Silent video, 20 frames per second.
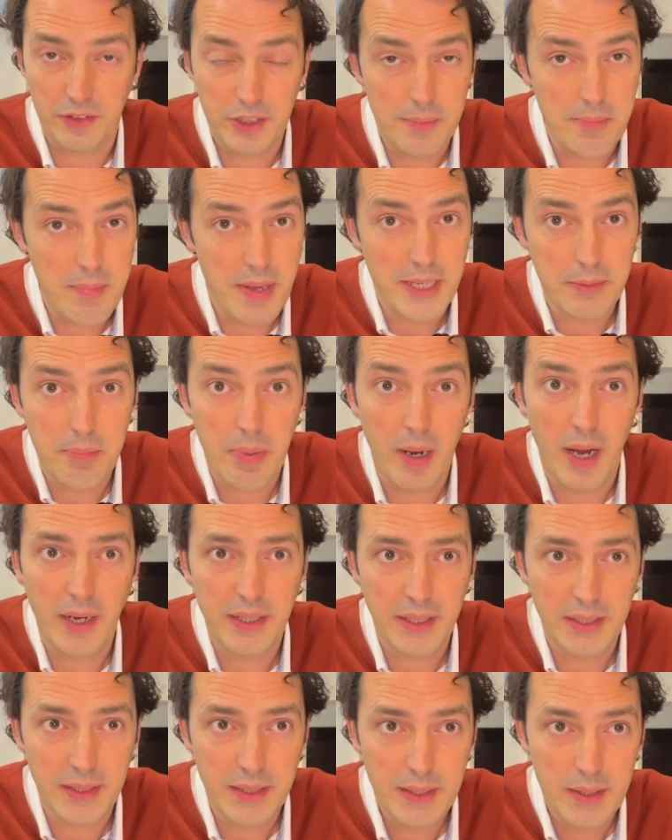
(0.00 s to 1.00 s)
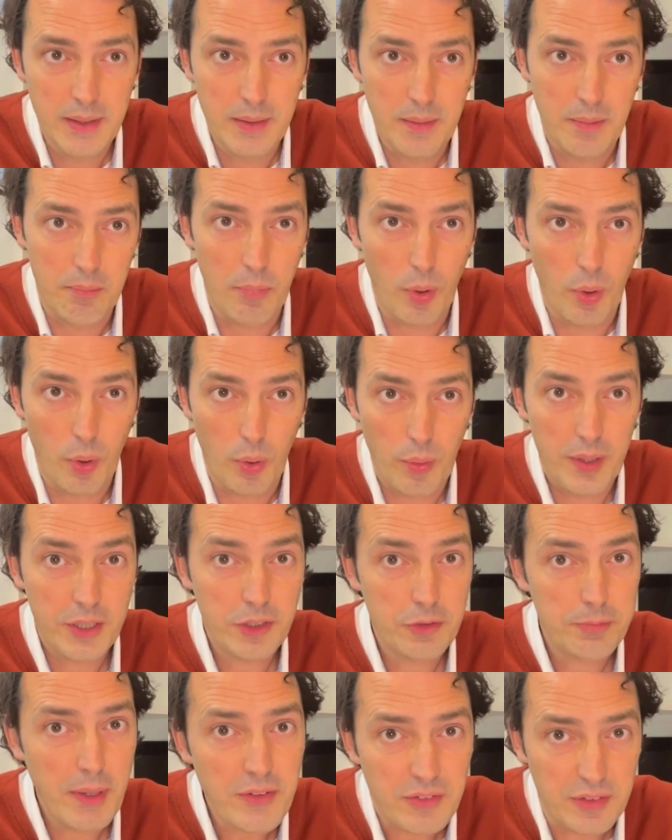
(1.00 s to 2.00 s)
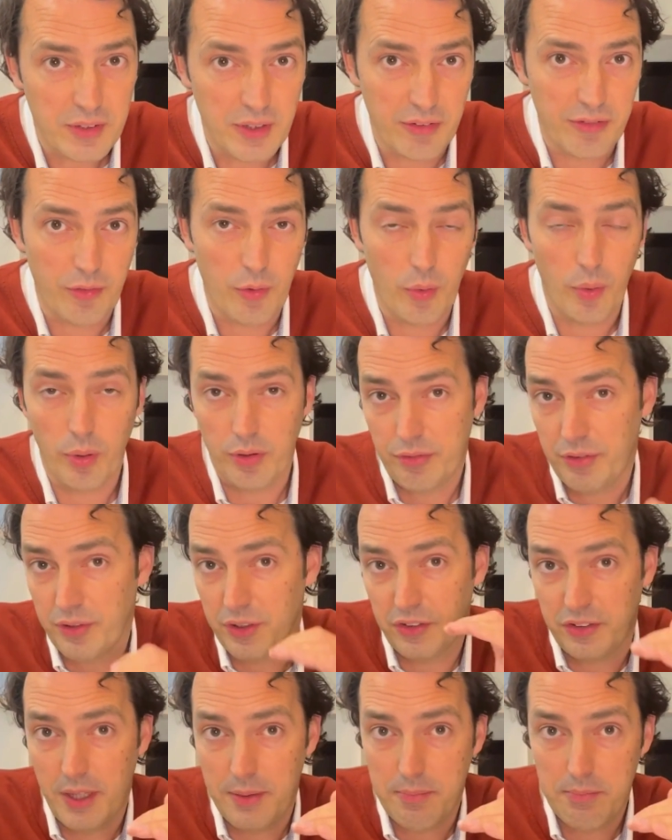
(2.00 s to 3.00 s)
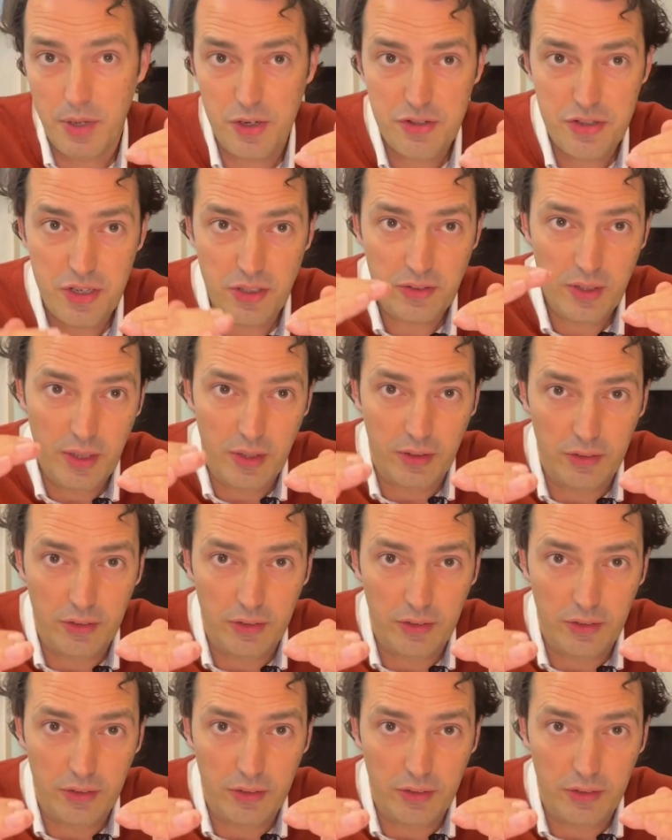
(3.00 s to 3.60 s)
They make buying more expensive, or for the same budget,